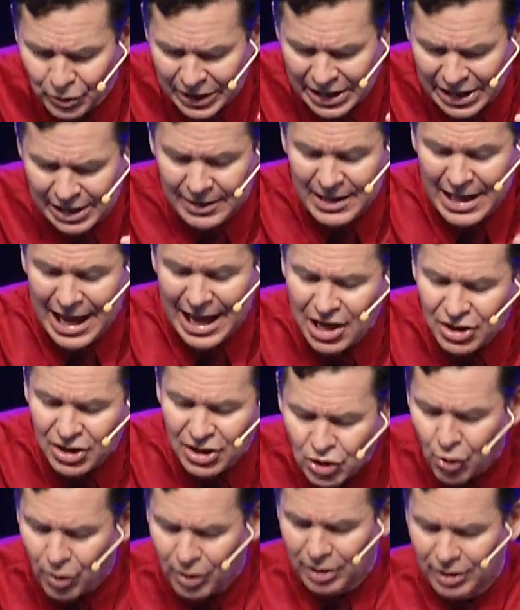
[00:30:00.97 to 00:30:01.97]
real in
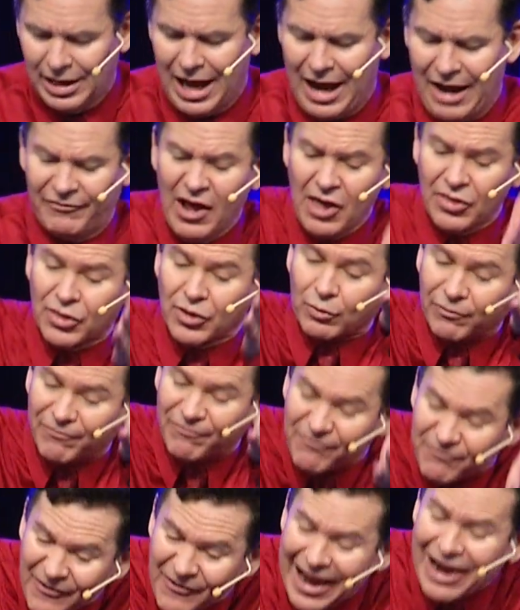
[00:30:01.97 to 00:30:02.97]
your life? The
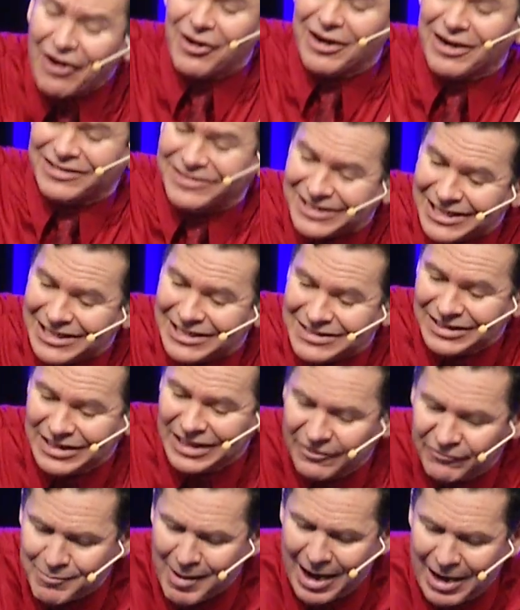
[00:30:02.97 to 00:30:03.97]
Pharisees
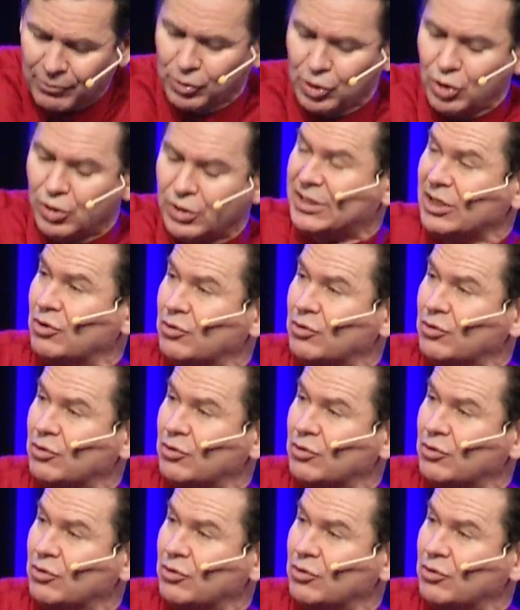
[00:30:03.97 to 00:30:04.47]
lived by rules